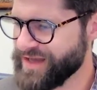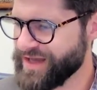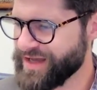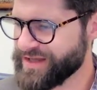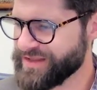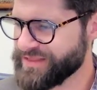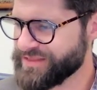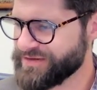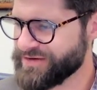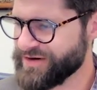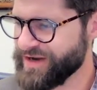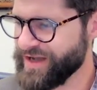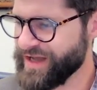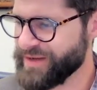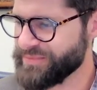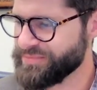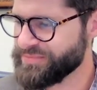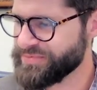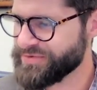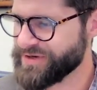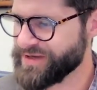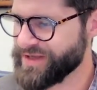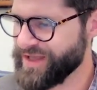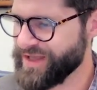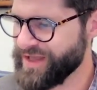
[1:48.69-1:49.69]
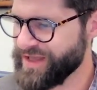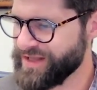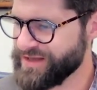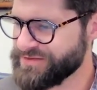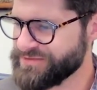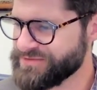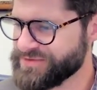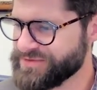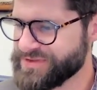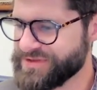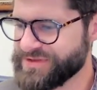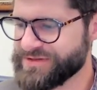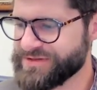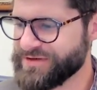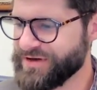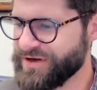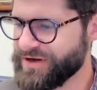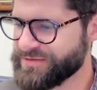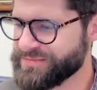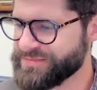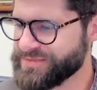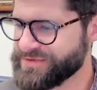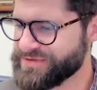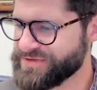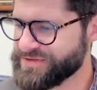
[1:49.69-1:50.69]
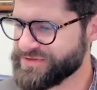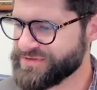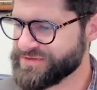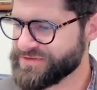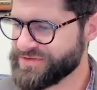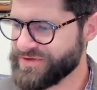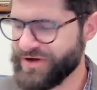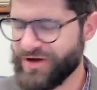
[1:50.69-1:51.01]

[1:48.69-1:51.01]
either apprehend what the dogmatists